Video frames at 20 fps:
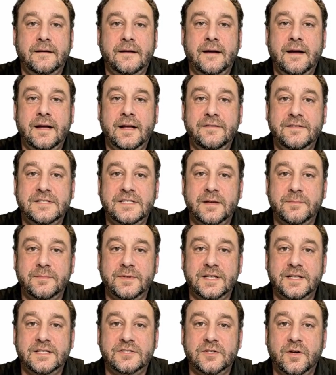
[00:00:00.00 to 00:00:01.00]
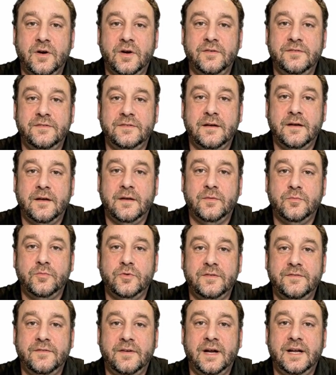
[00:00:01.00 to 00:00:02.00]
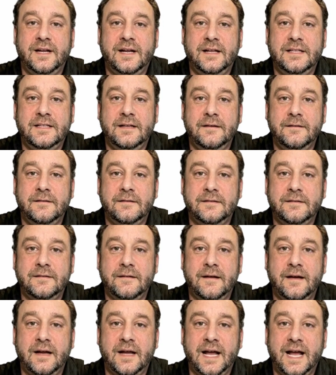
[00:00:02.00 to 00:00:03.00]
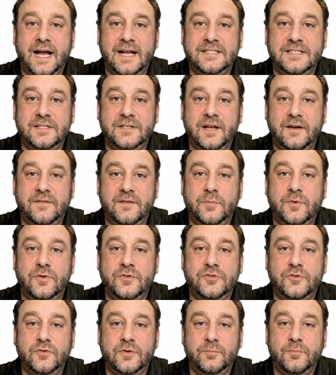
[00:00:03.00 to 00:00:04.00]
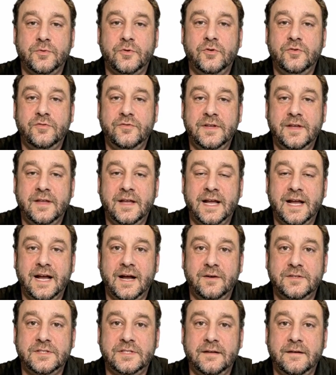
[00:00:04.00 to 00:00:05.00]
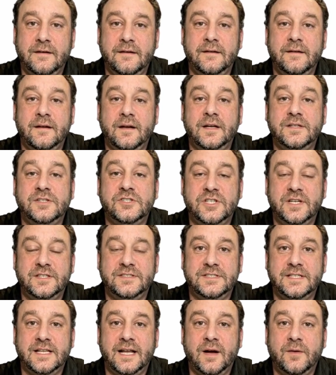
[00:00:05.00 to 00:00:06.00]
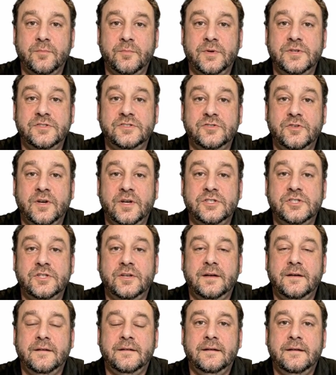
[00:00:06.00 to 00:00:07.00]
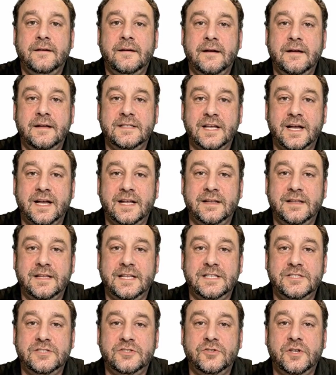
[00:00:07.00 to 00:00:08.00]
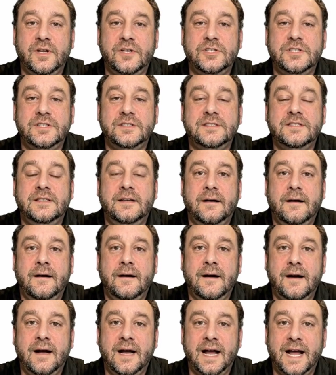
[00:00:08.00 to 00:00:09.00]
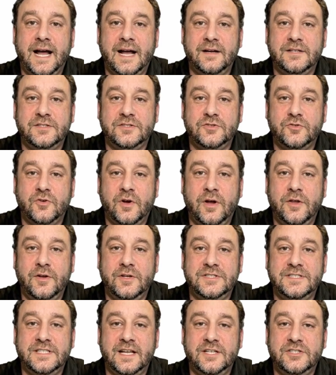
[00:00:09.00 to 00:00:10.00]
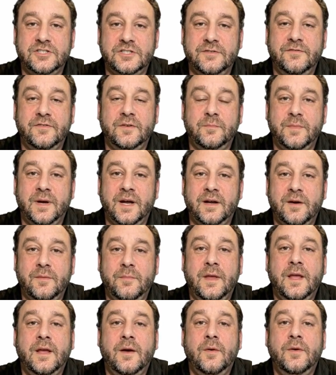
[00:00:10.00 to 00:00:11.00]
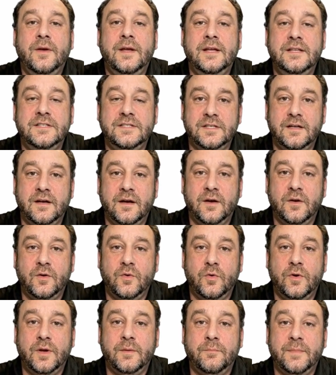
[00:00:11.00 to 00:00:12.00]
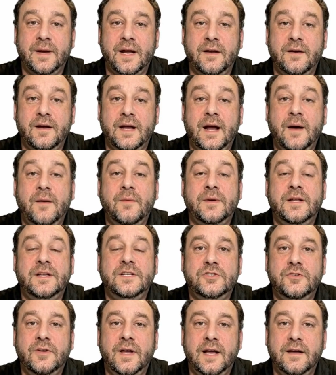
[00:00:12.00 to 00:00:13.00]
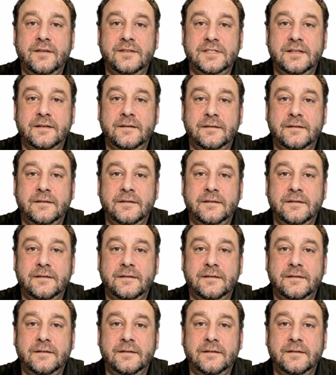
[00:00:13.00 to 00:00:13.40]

If something is off, refine it. Ask Lovable to improve the layout. Adjust the output structure. Tighten the instructions. Add a stronger section for buyer priorities or a better outreach draft.